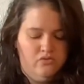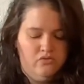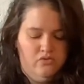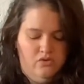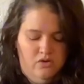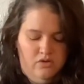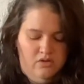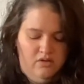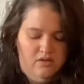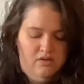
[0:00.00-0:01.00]

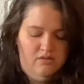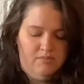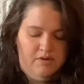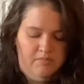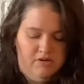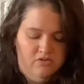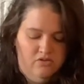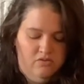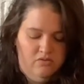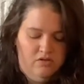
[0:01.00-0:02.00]
I think these might be
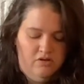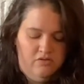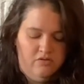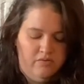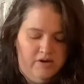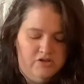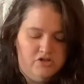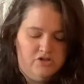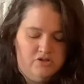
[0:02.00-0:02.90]
too low to reach.